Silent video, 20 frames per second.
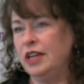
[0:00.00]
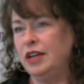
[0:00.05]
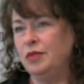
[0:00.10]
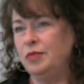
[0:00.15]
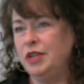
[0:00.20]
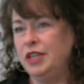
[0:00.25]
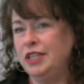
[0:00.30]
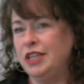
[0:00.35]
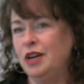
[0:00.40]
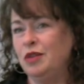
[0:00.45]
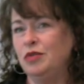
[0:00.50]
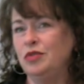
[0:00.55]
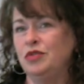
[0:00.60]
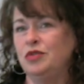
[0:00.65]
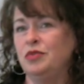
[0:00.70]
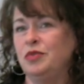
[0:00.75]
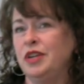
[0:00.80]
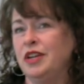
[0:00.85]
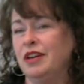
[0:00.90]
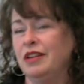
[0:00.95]
How many towels
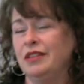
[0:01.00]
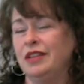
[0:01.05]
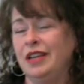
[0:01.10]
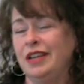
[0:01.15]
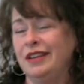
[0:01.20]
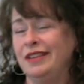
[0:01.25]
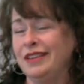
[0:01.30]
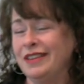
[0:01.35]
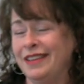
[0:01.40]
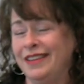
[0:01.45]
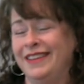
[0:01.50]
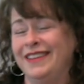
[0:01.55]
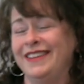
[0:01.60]
do we all need?